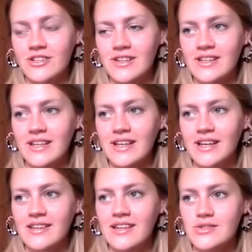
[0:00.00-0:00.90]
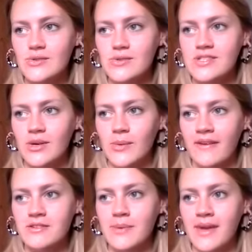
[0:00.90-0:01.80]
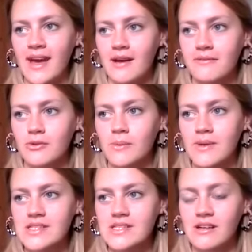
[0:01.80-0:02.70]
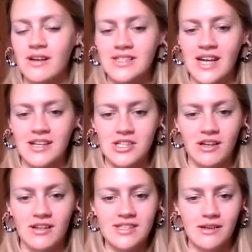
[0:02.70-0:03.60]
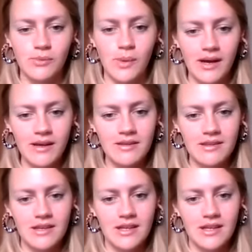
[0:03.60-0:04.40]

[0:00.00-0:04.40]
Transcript: And I think it's also, we have to be careful when we start attaching our self-worth